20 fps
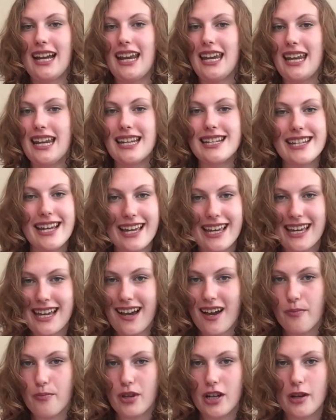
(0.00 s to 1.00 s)
I need to take a
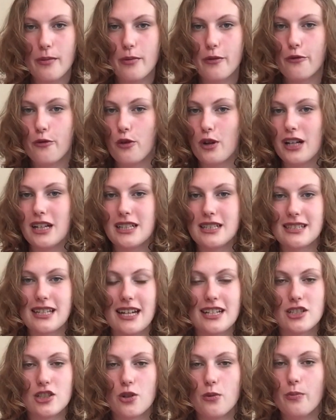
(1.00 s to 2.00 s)
gap year before I
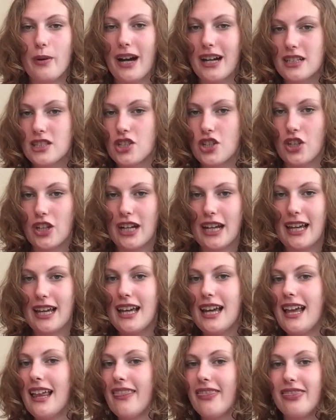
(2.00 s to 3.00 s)
decide to go back to
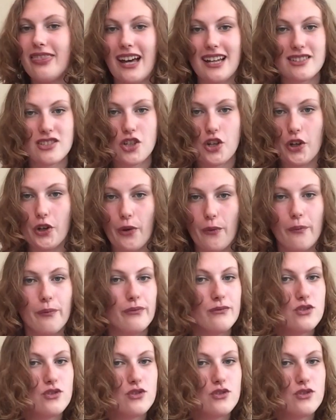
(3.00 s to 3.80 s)
uni, that's cool.